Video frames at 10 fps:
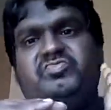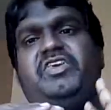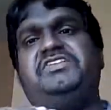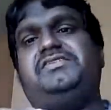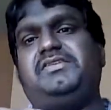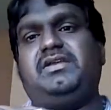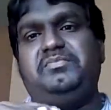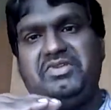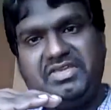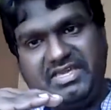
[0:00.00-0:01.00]
waste.
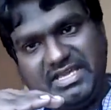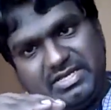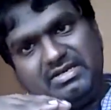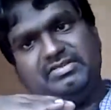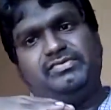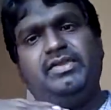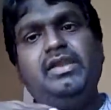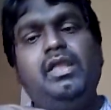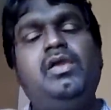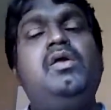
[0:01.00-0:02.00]
Communication is,
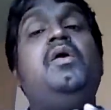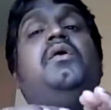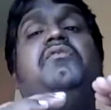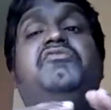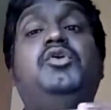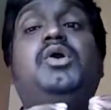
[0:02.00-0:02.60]
if you